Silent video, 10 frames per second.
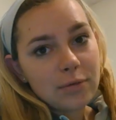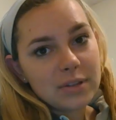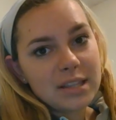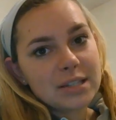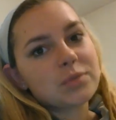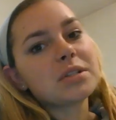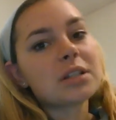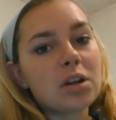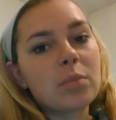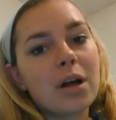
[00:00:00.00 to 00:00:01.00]
Hopefully
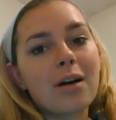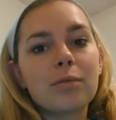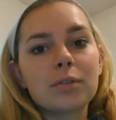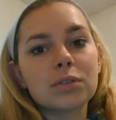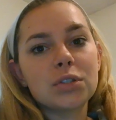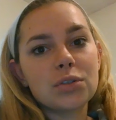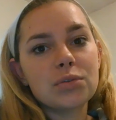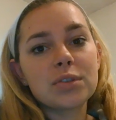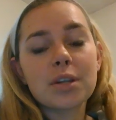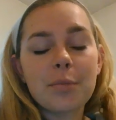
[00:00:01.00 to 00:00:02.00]
this was a little bit helpful
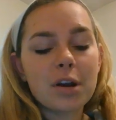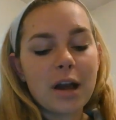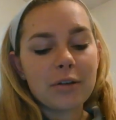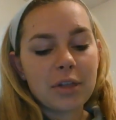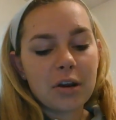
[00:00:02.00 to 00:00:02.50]
to someone